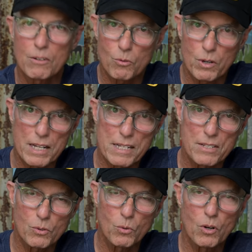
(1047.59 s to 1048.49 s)

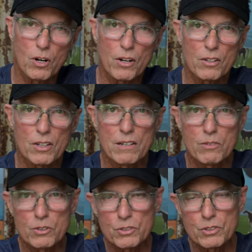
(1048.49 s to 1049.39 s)
raised the water
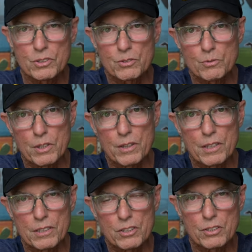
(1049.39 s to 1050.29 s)
levels with
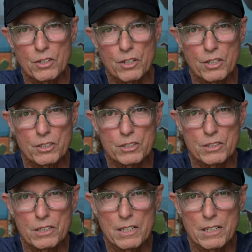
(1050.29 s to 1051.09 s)
the surge.